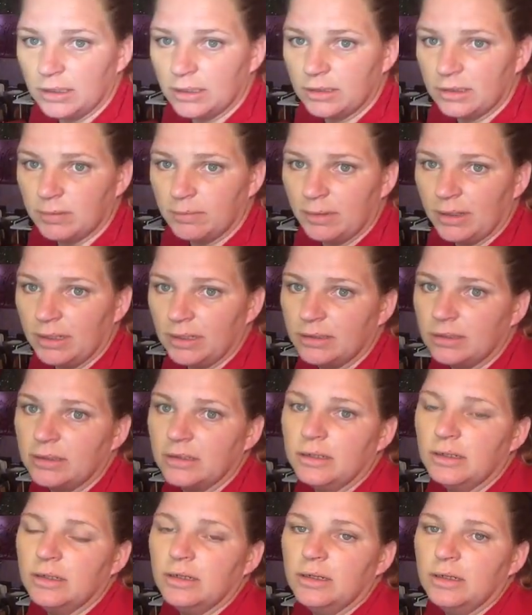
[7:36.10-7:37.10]
it's amazing.
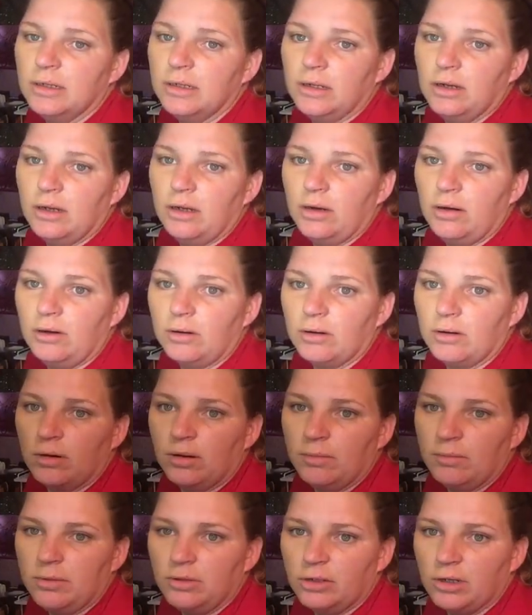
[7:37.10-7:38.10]
Hold on,
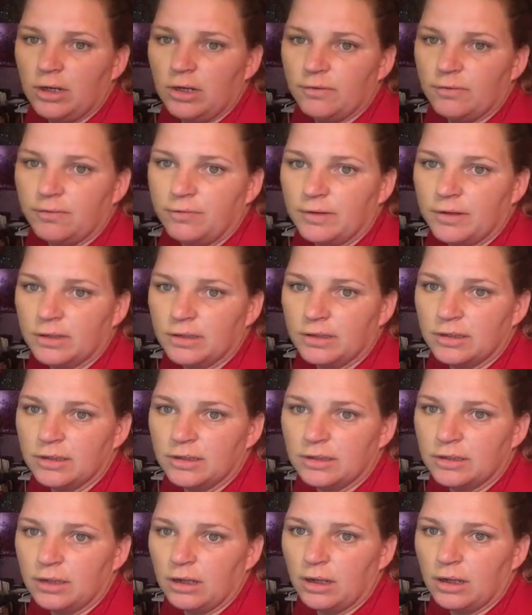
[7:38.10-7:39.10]
let me try to fix
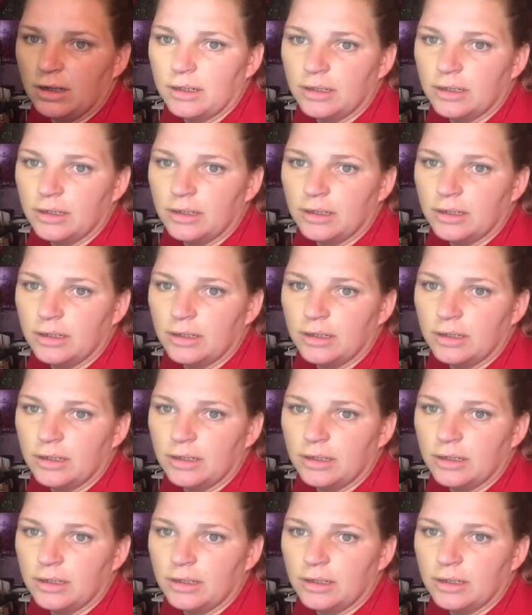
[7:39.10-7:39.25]
this light.